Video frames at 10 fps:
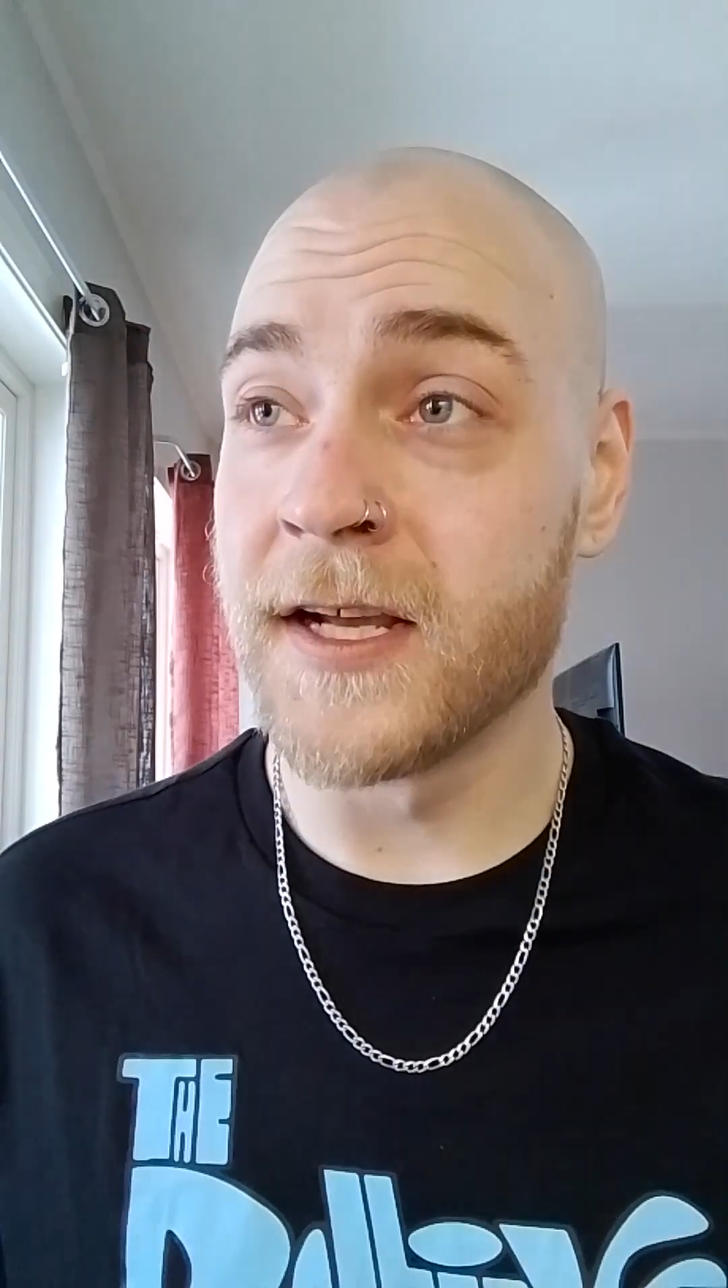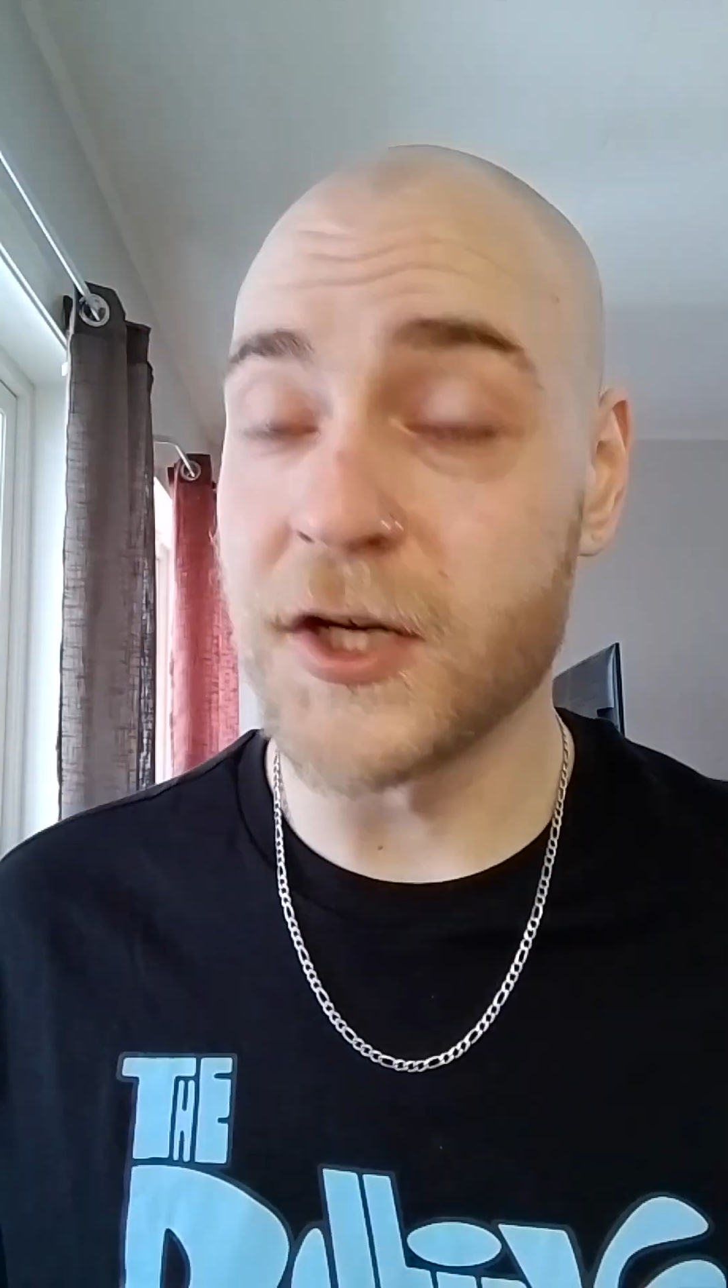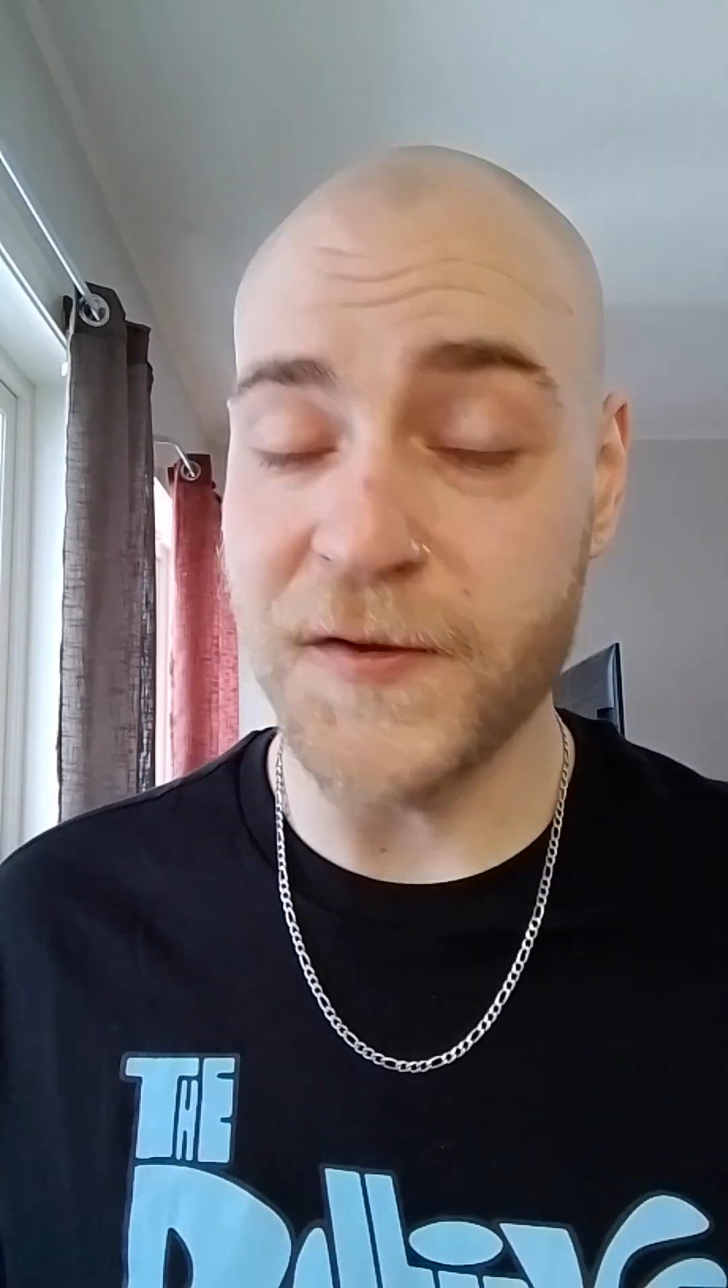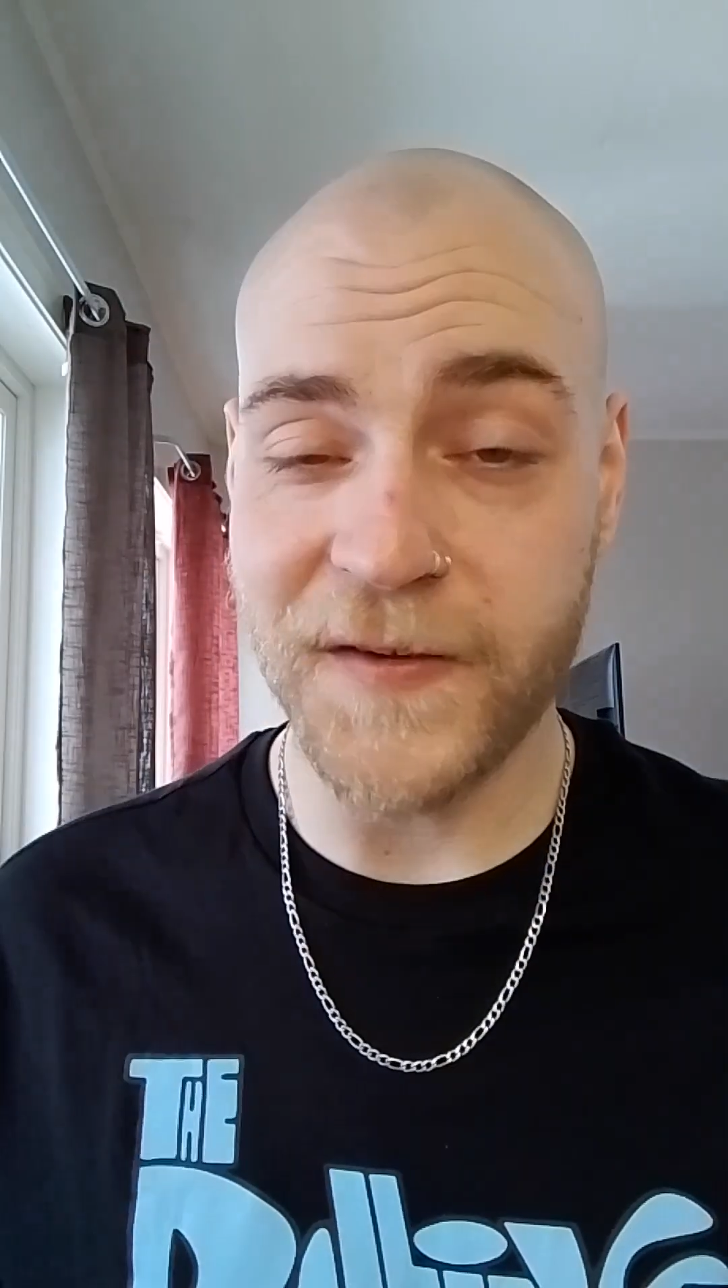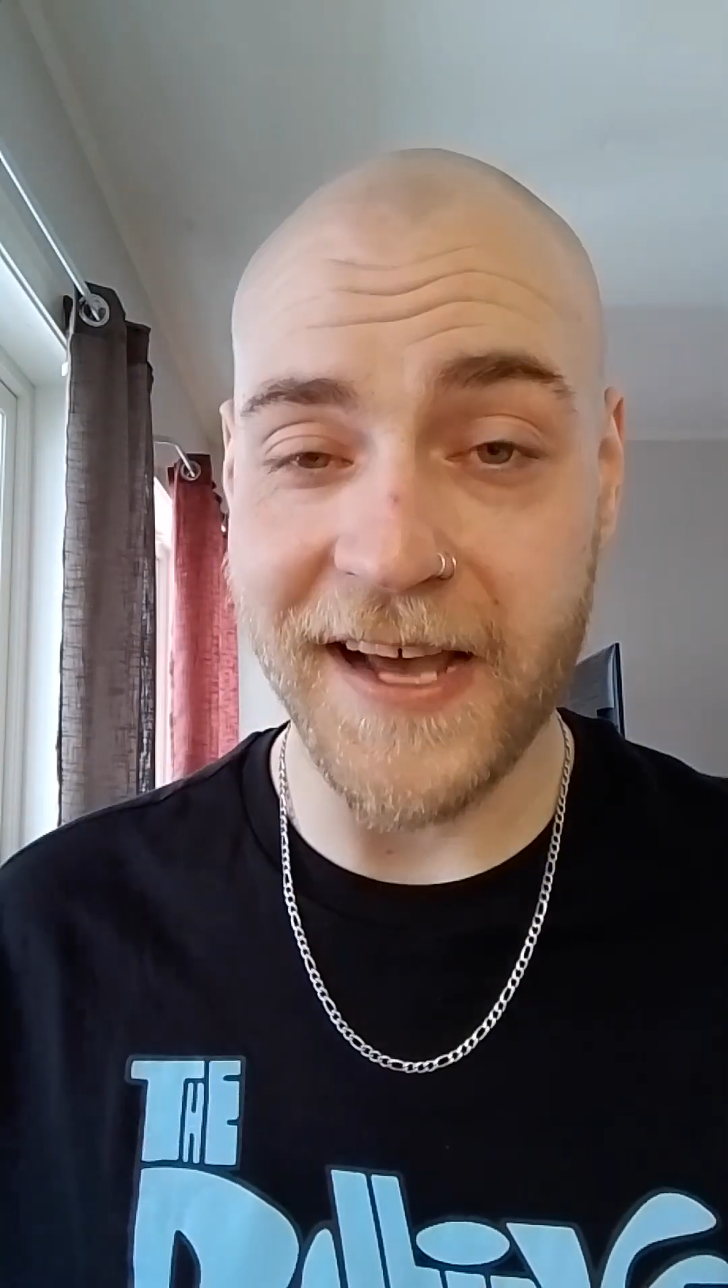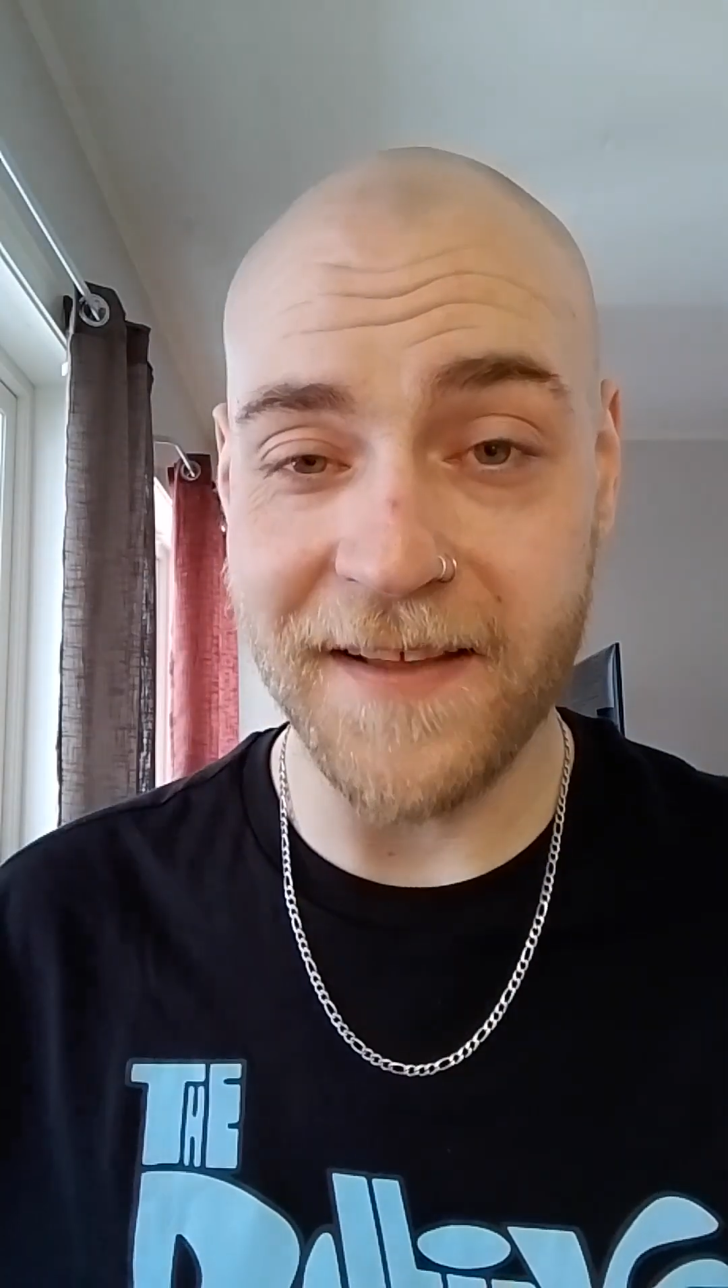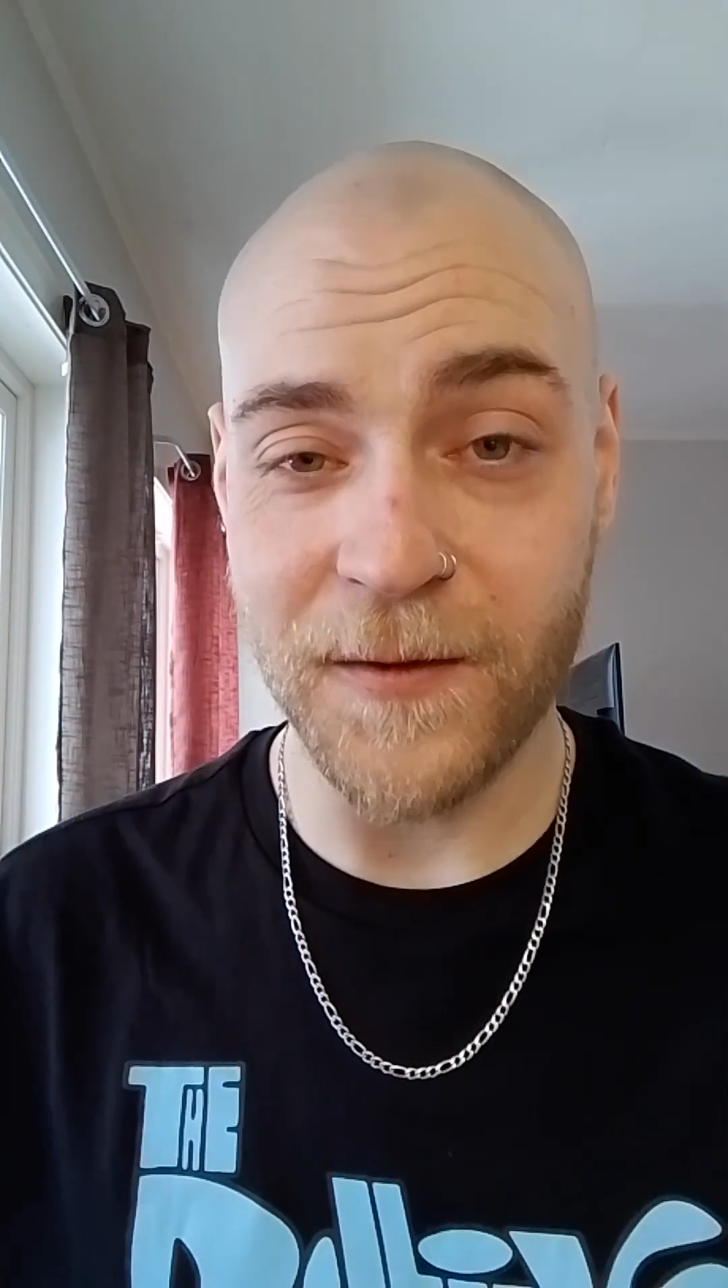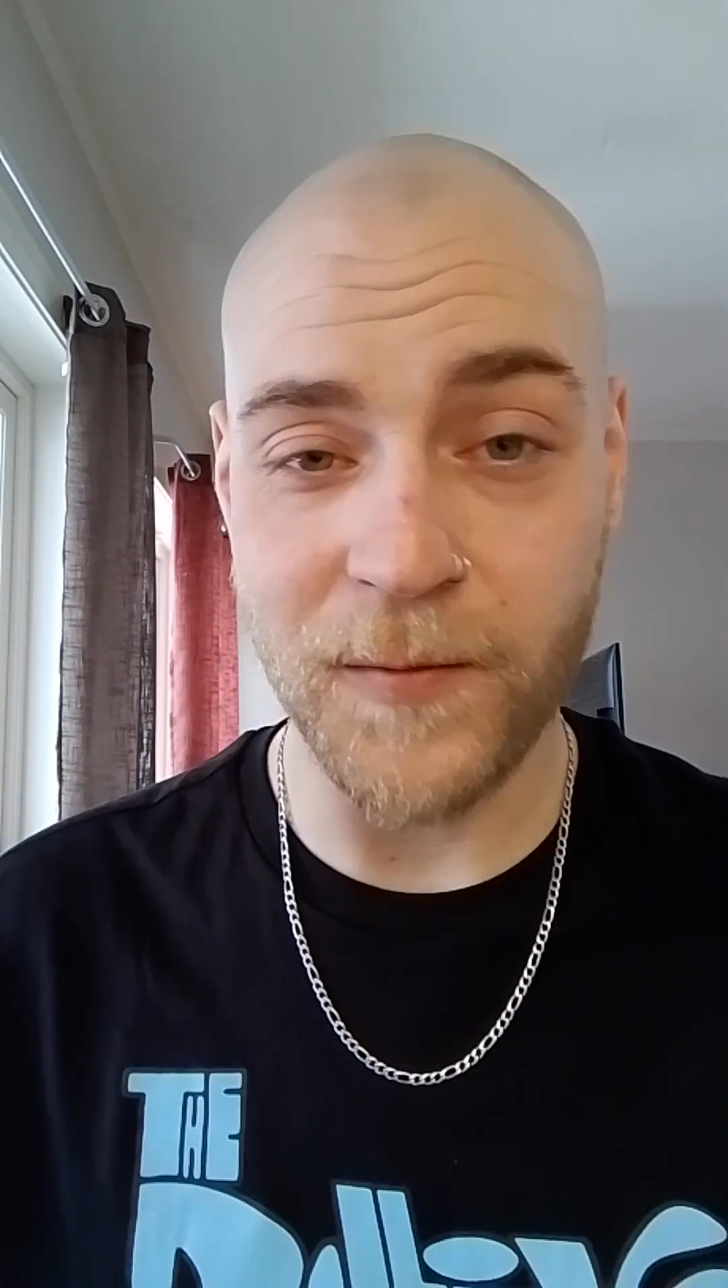content